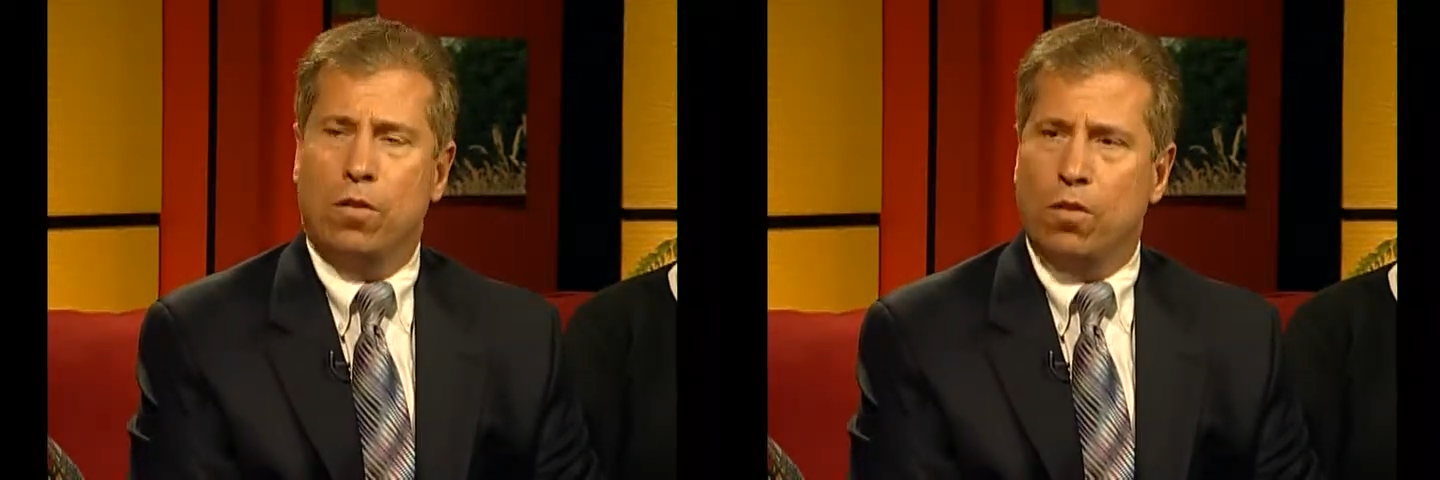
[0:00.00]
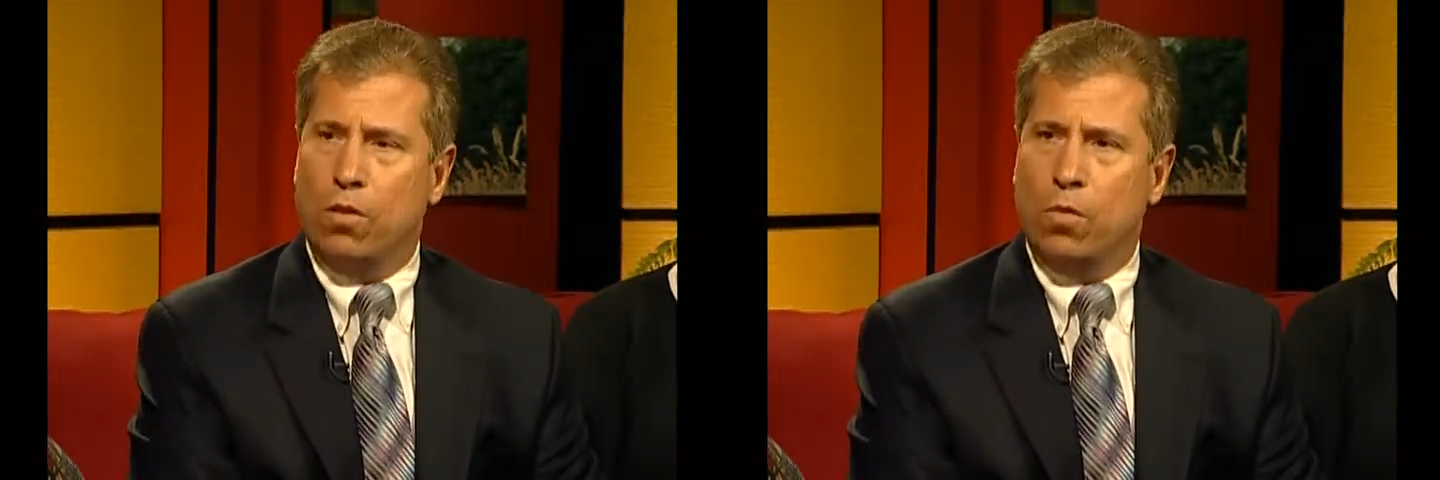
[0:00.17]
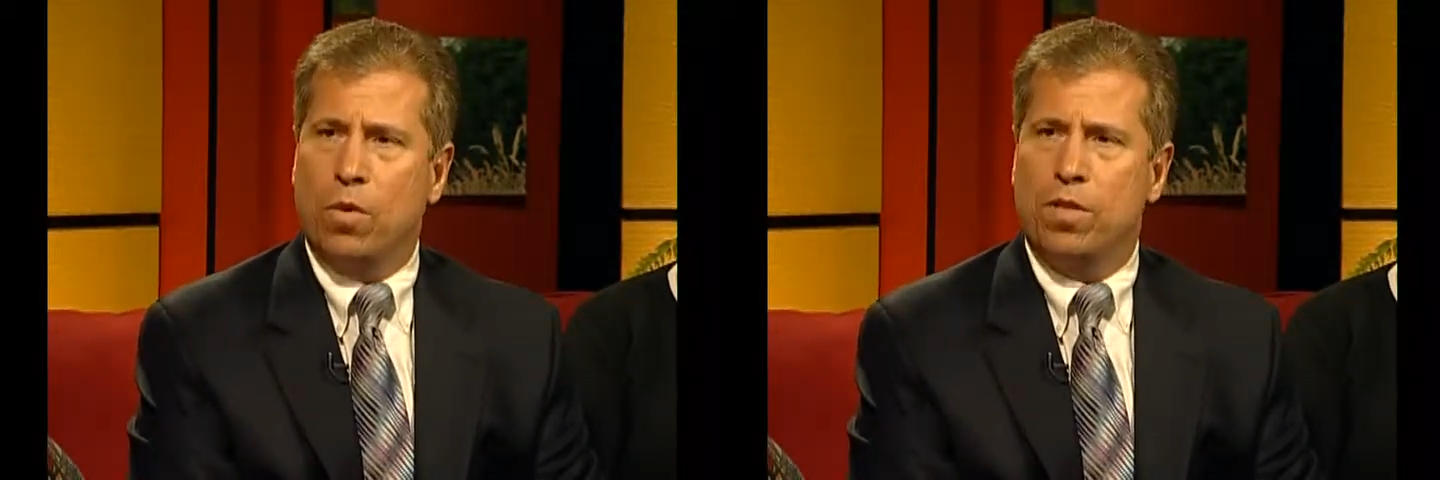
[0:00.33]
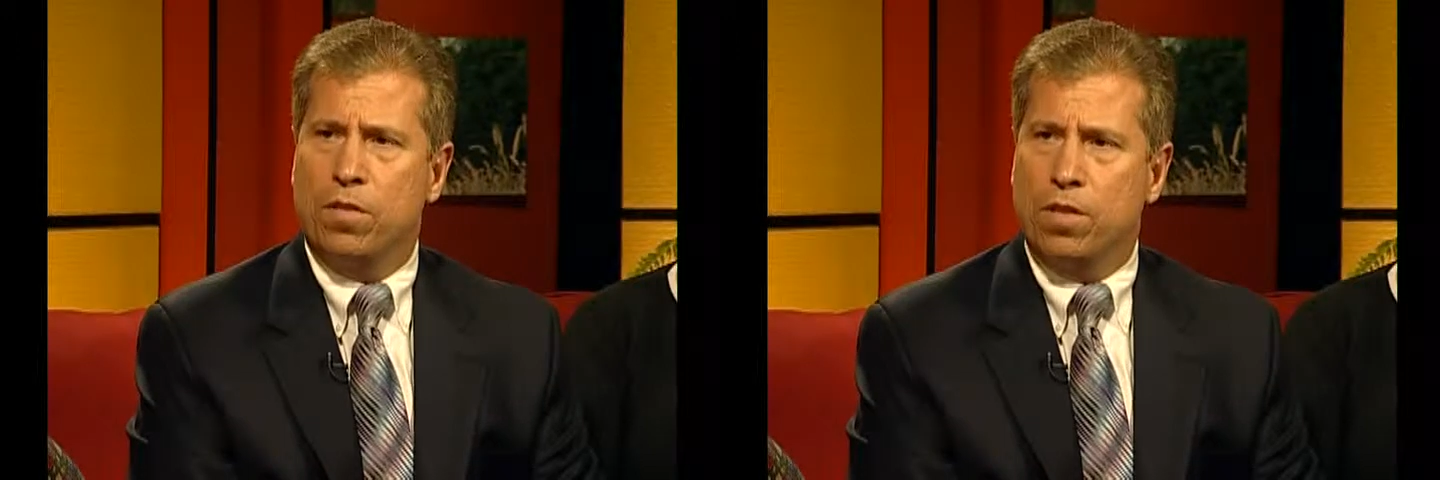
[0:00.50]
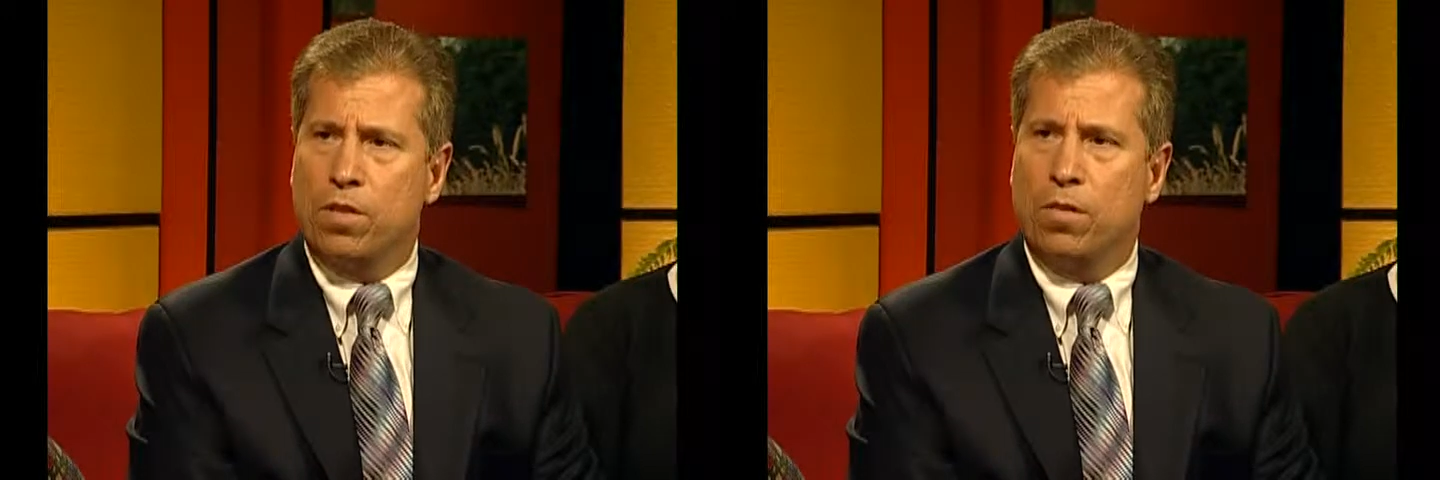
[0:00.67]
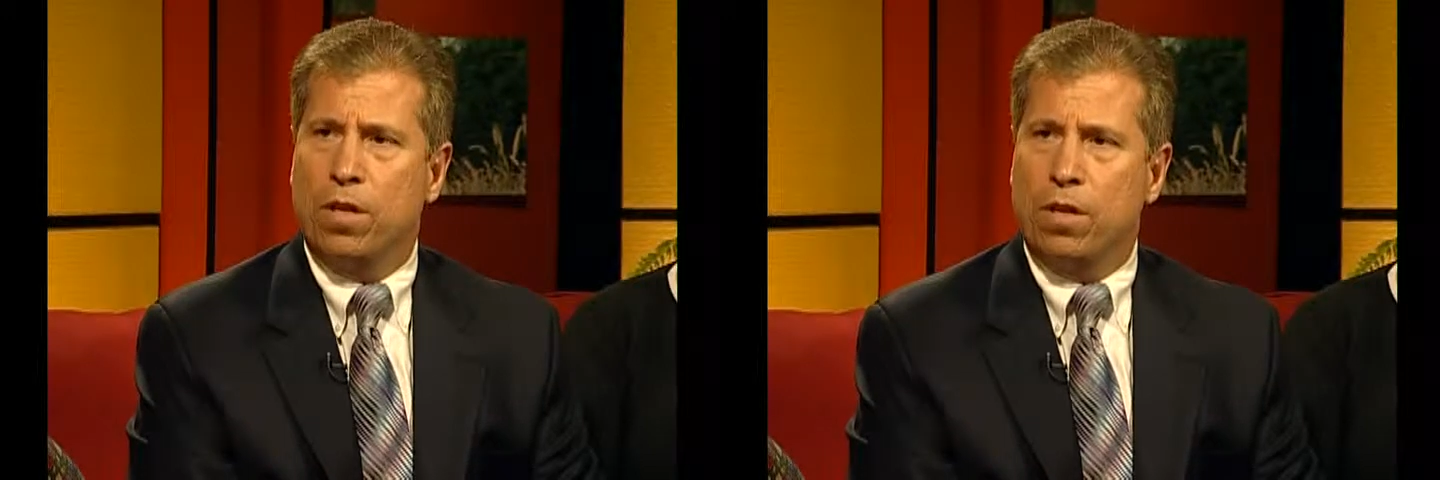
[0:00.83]
you want
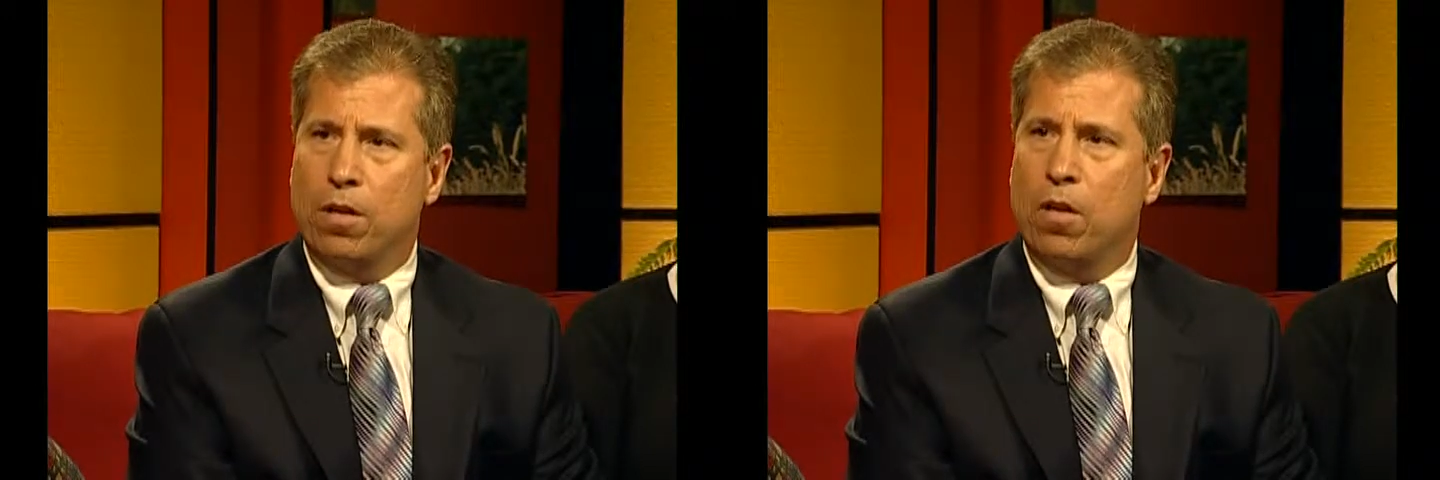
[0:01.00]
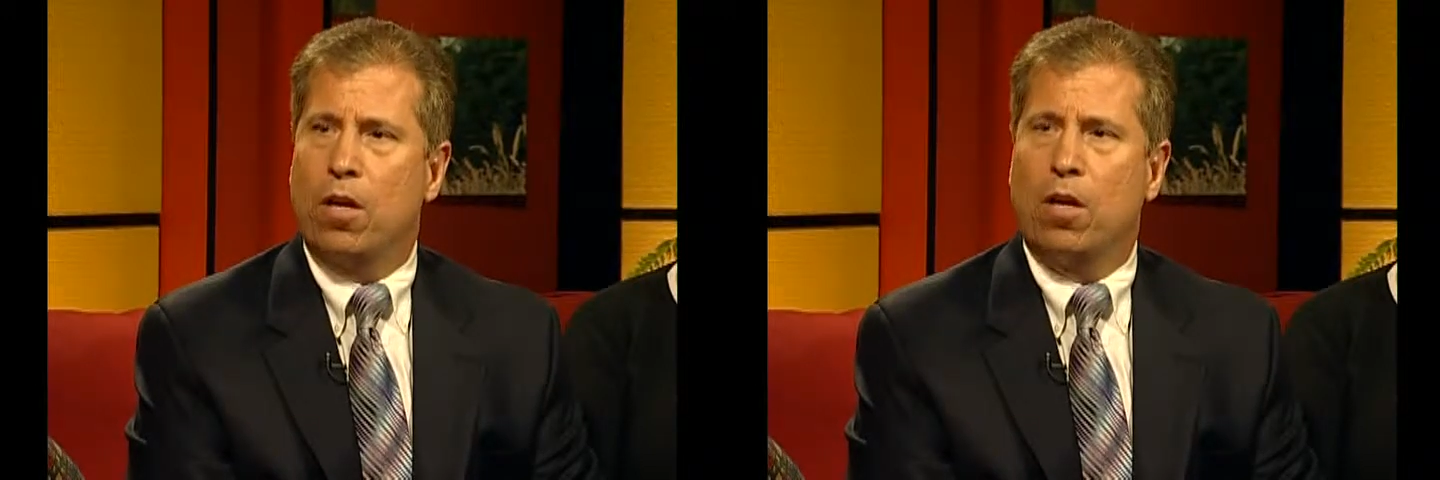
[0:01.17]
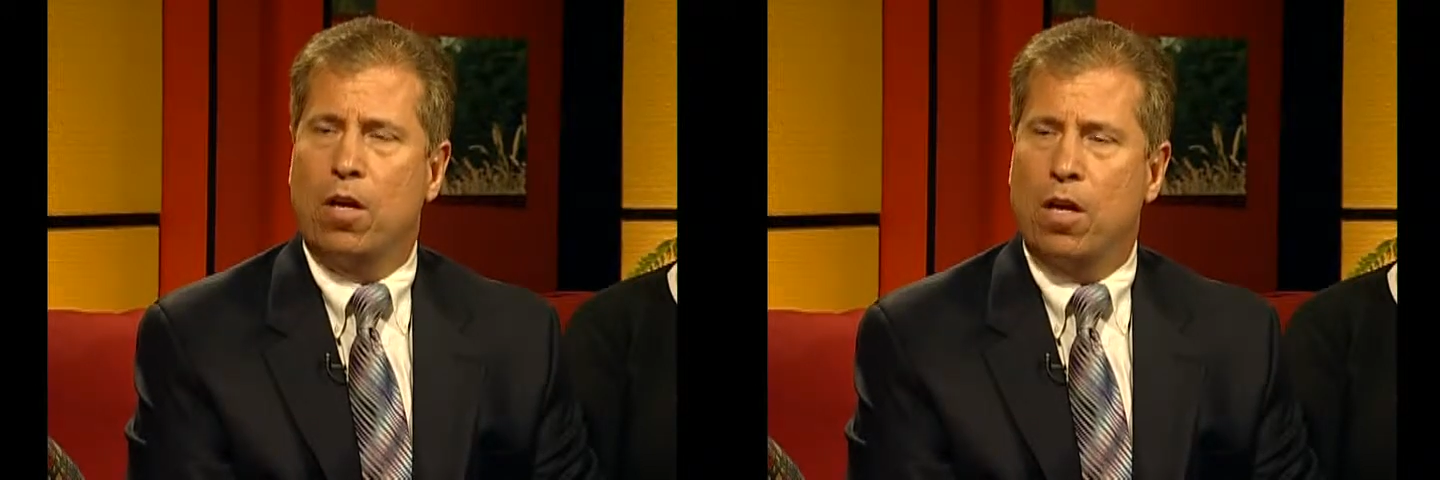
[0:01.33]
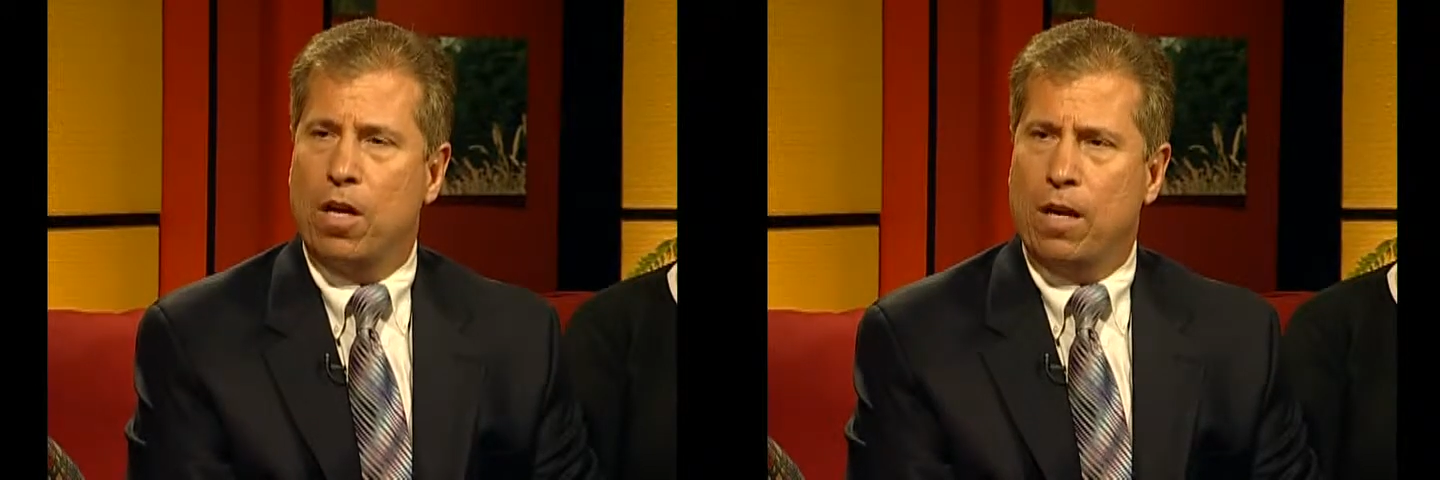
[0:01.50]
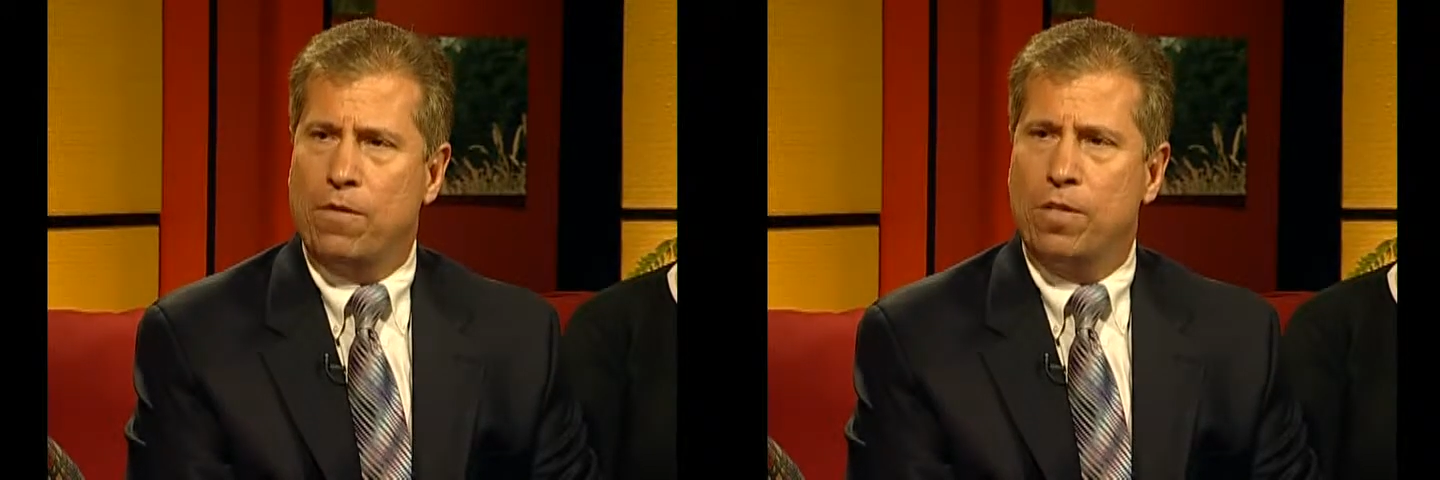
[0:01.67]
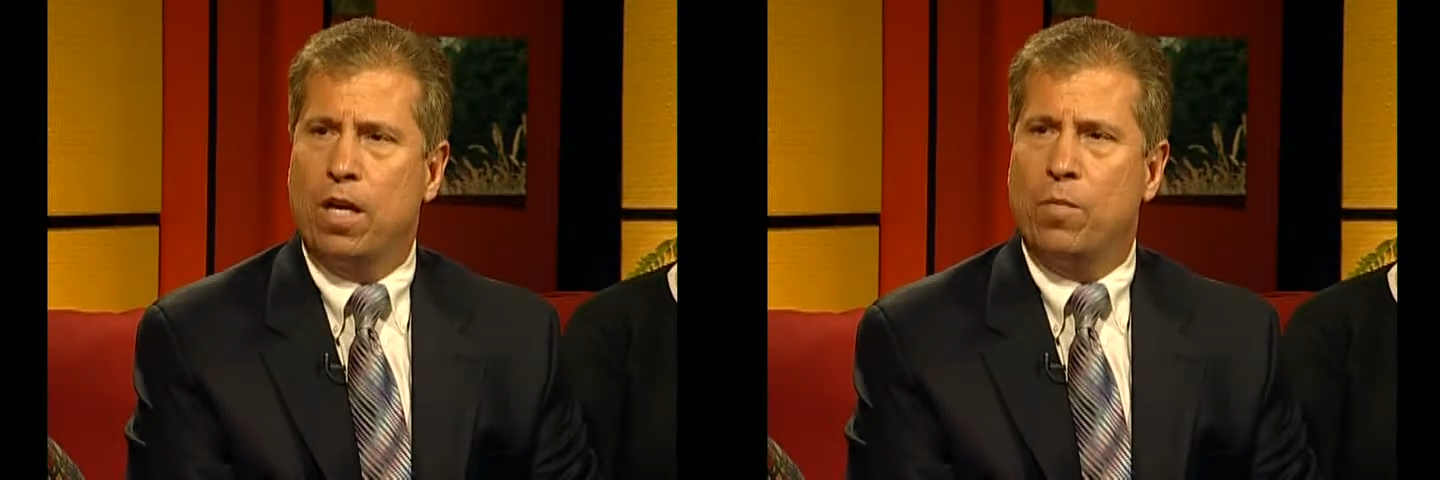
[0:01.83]
sunscreen
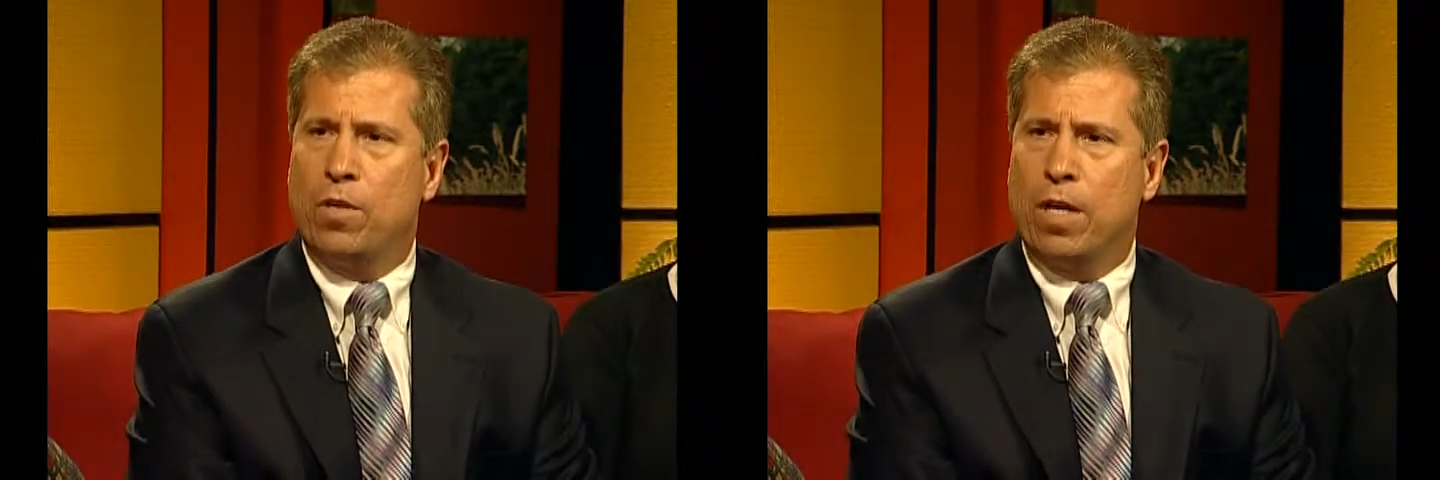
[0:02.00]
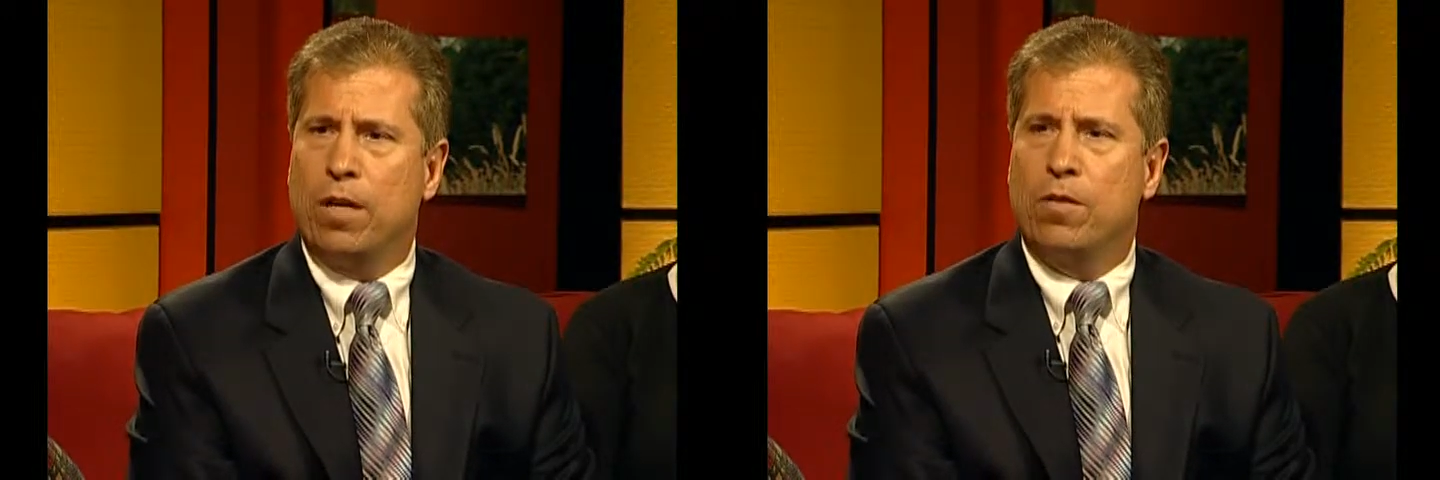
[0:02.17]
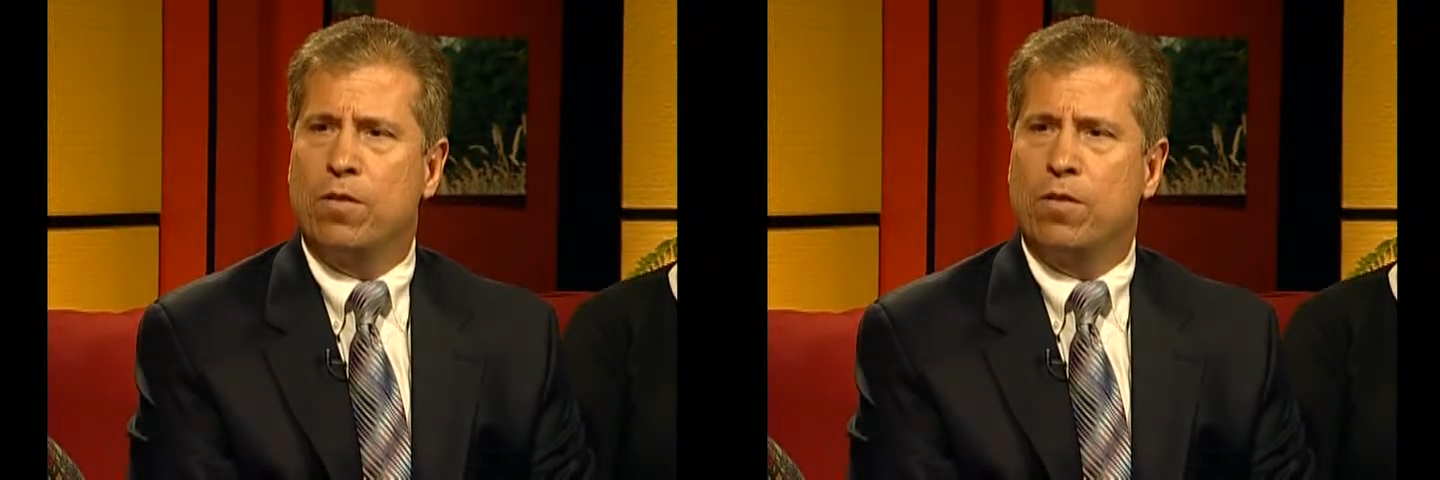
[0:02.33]
every time you're out